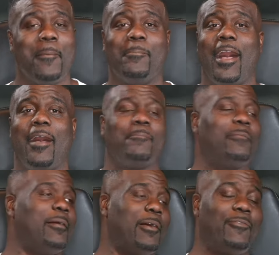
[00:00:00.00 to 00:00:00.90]
My,
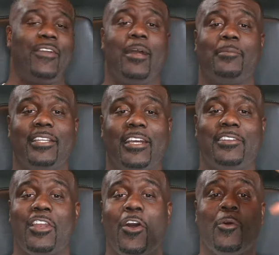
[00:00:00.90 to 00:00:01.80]
my, my, family
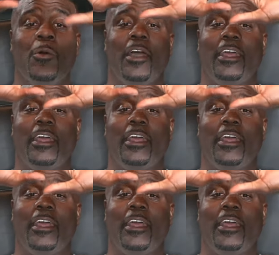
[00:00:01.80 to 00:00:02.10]
doesn't know.